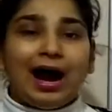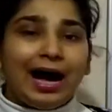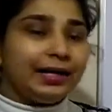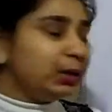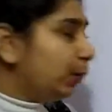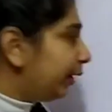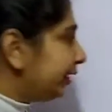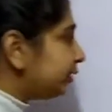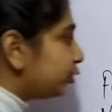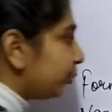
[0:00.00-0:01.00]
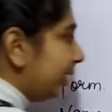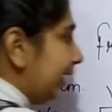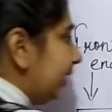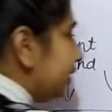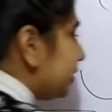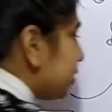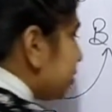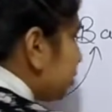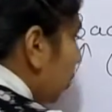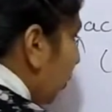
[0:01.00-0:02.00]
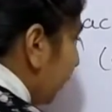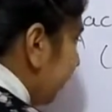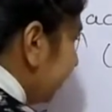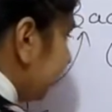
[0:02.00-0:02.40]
are going to be stored